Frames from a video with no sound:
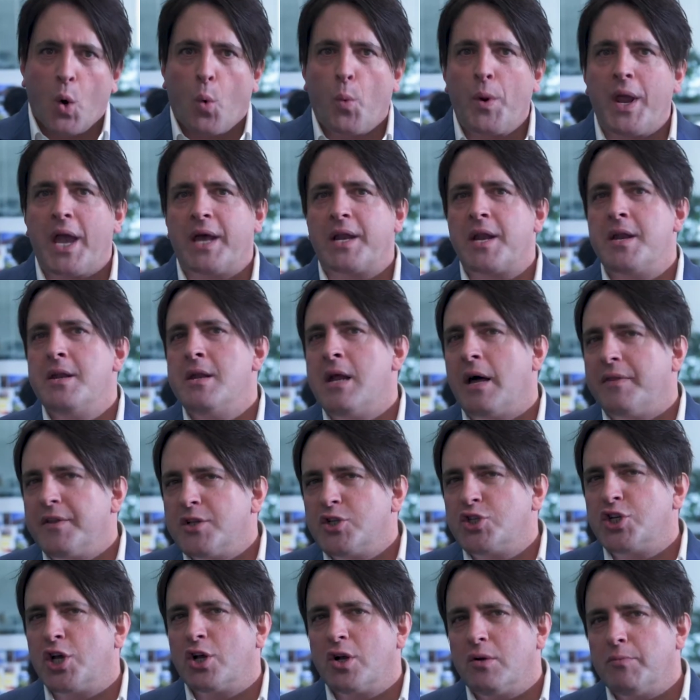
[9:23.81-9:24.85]
We had another
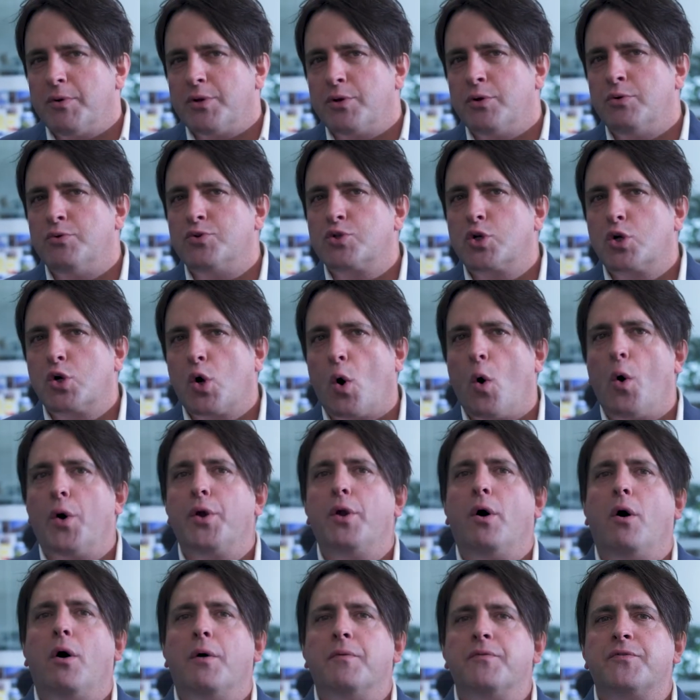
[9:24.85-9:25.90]
gentleman who's
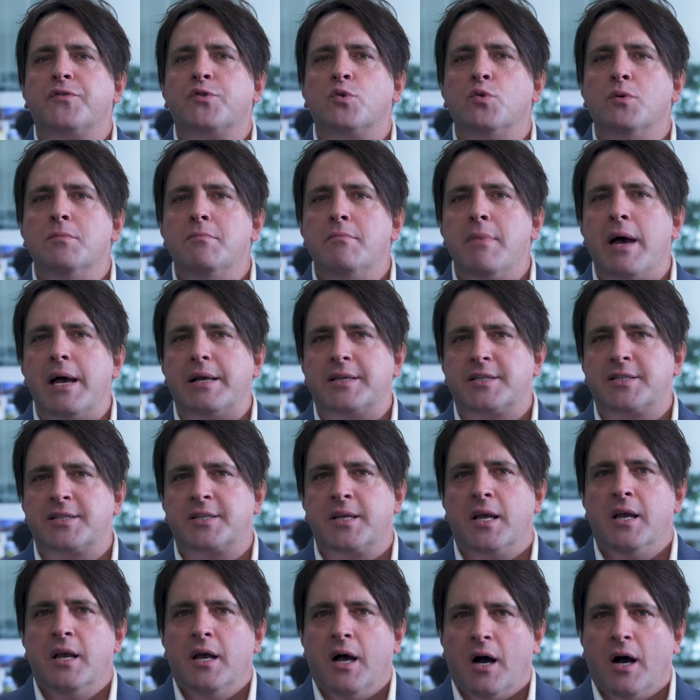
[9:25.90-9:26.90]
gone on to amass